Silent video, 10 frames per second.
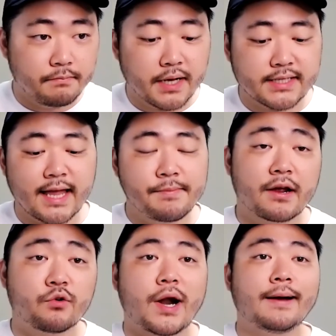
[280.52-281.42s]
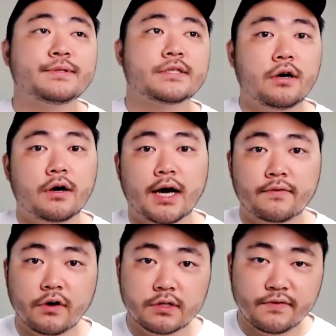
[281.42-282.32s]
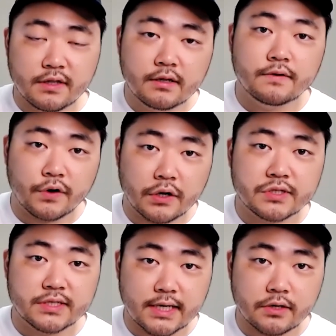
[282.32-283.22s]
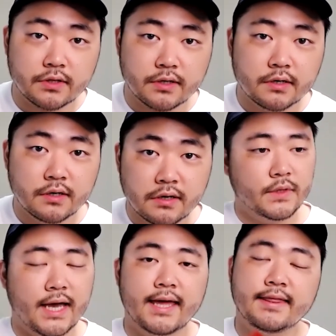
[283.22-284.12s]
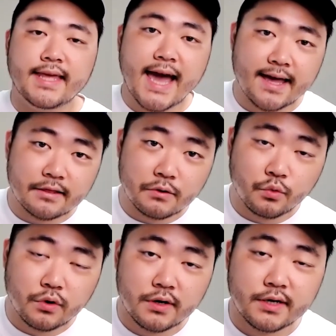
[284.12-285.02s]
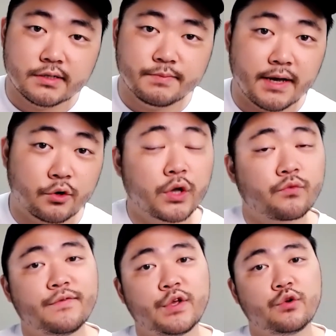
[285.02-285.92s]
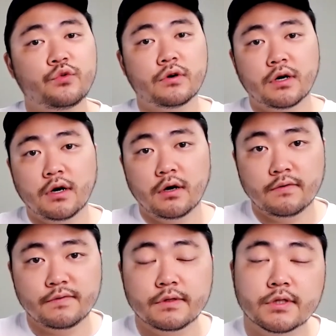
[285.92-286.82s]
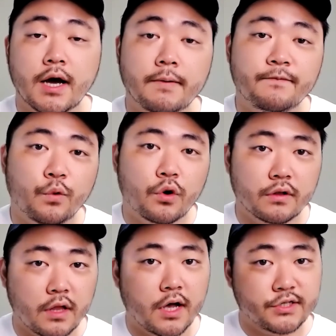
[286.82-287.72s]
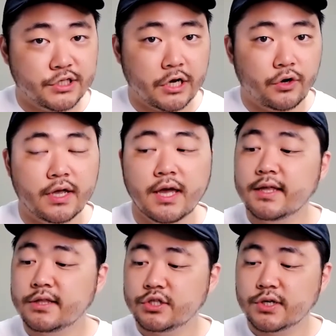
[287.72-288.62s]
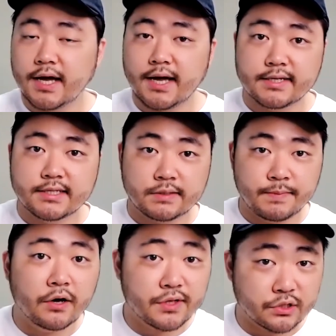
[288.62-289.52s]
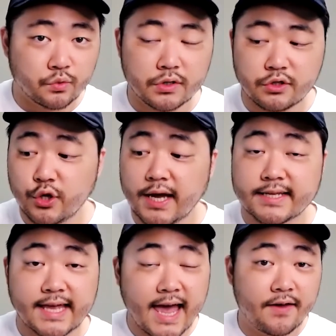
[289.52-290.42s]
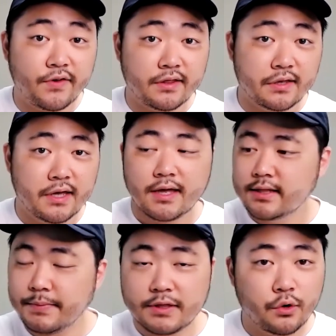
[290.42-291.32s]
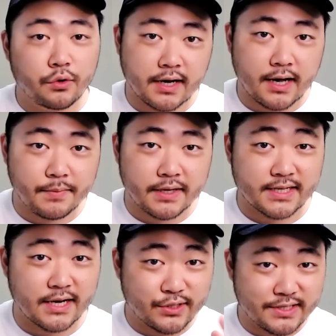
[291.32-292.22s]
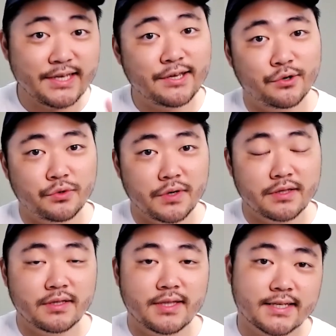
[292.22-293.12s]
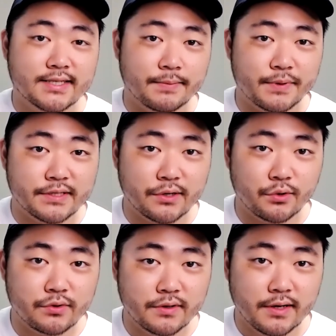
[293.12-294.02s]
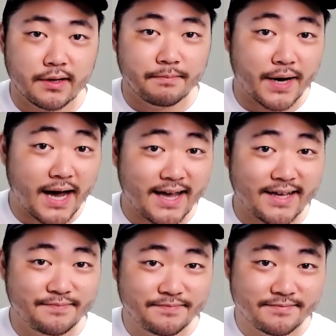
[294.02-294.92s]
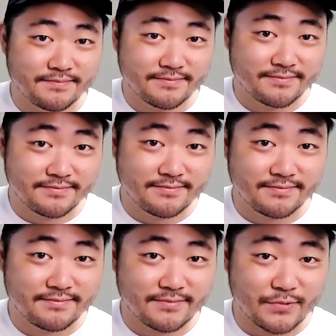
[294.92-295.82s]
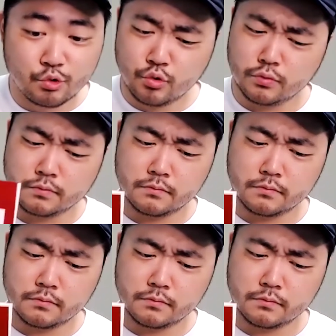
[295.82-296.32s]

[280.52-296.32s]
because I can make a rap song out of all the vanilla fragrances out there. And that was my quick review of Tom Ford Lost Cherry. Did you guys smell this one? Do you guys have it? Let me know in the comments, and I'll see you in the next episode. Bye. Ooh.